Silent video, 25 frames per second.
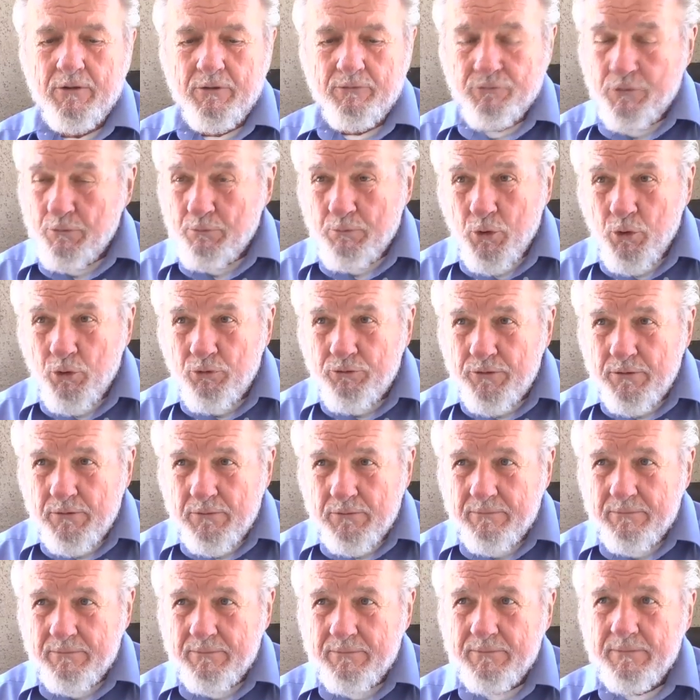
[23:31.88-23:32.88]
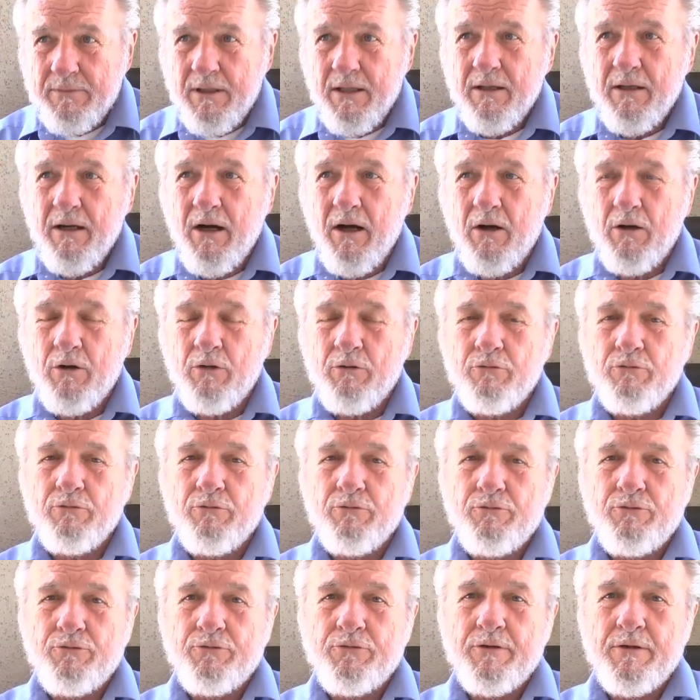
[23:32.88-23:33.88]
removal
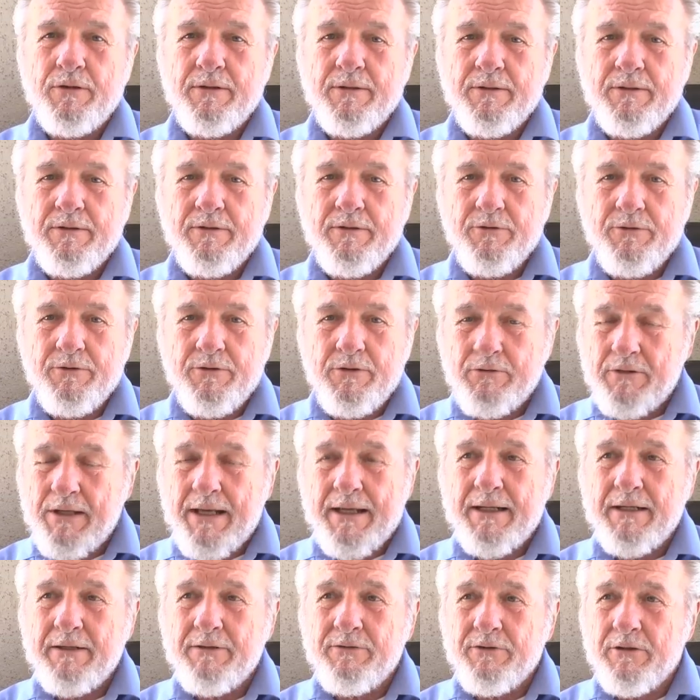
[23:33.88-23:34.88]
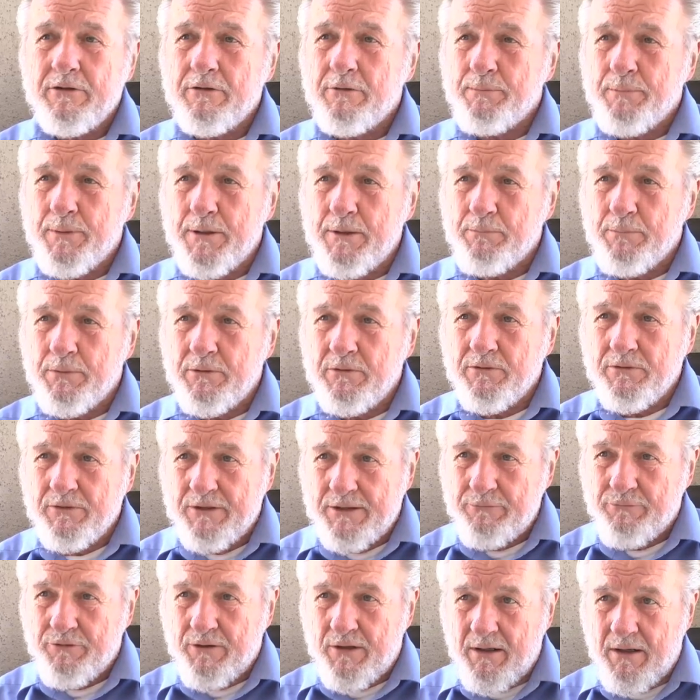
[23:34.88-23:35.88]
of the land that the people
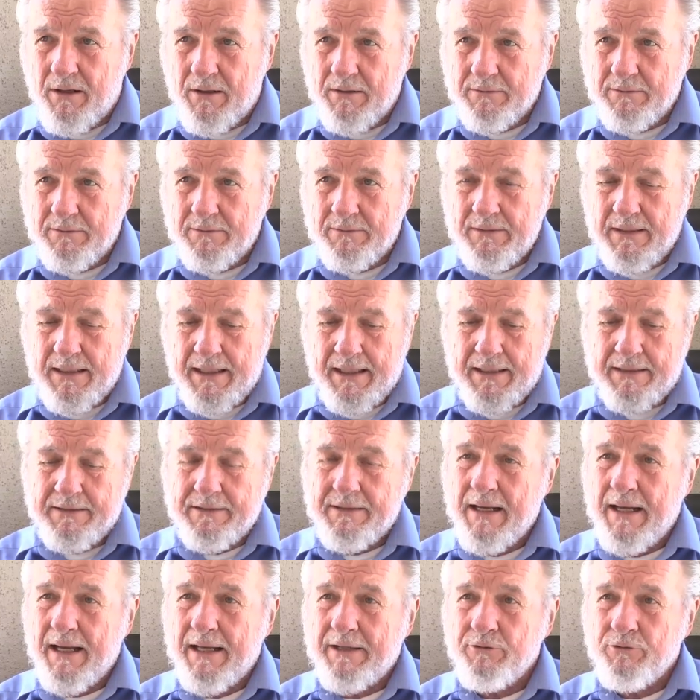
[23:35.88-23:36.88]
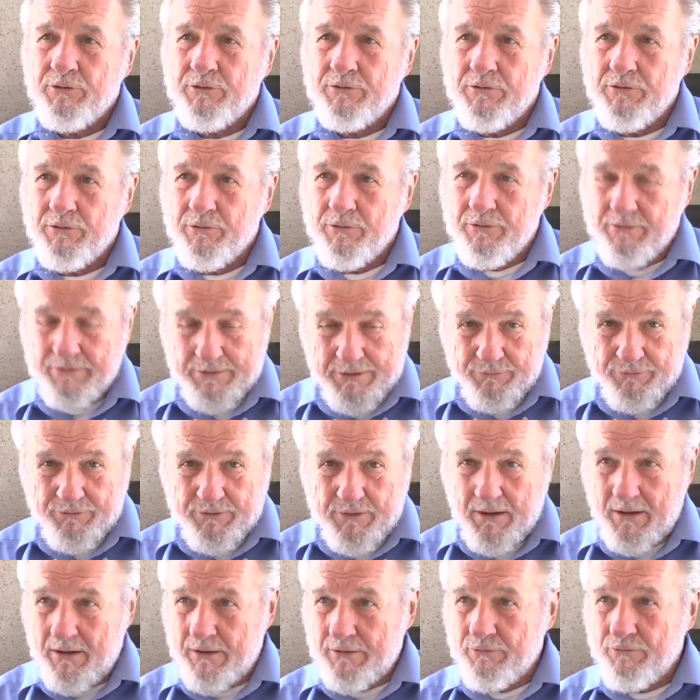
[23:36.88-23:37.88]
live on and had lived
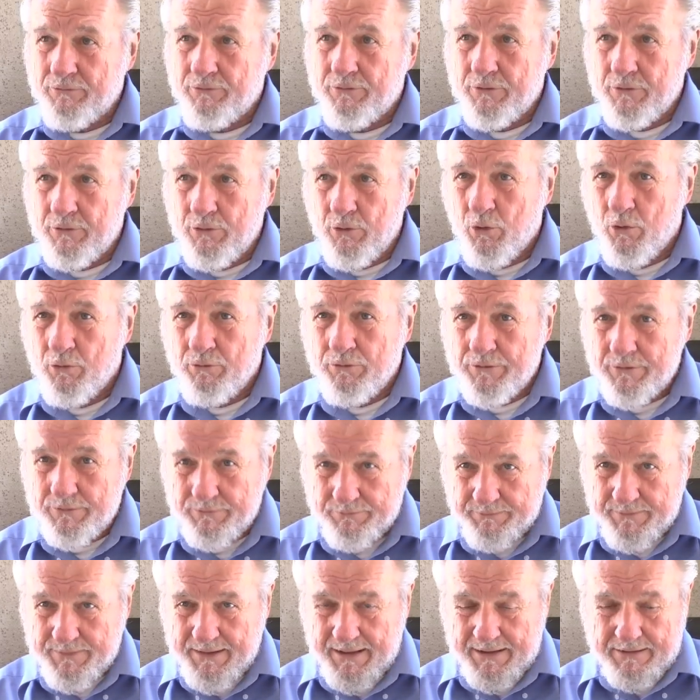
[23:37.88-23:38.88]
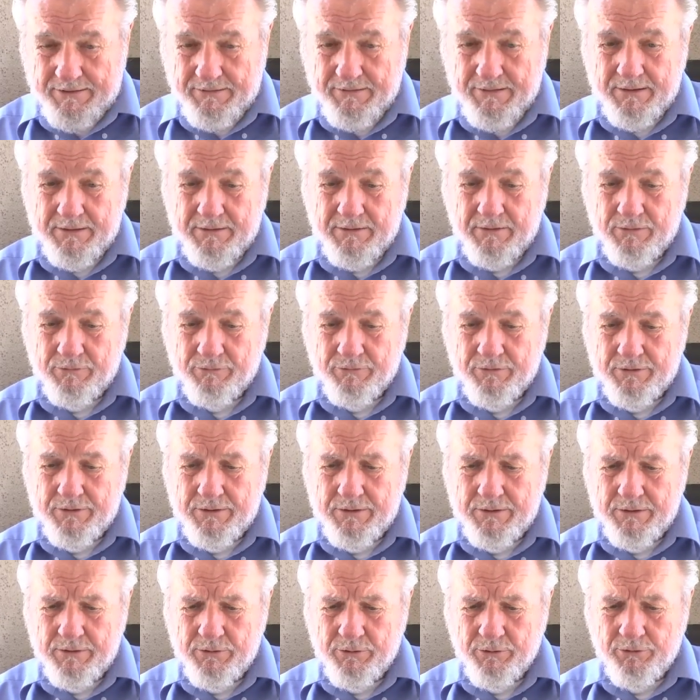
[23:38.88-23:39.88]
on for over 1,800
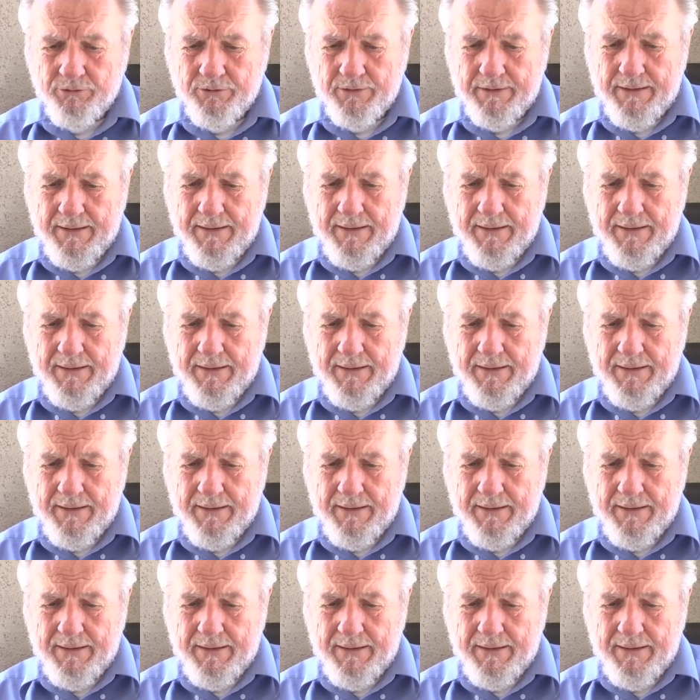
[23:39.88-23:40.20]
years.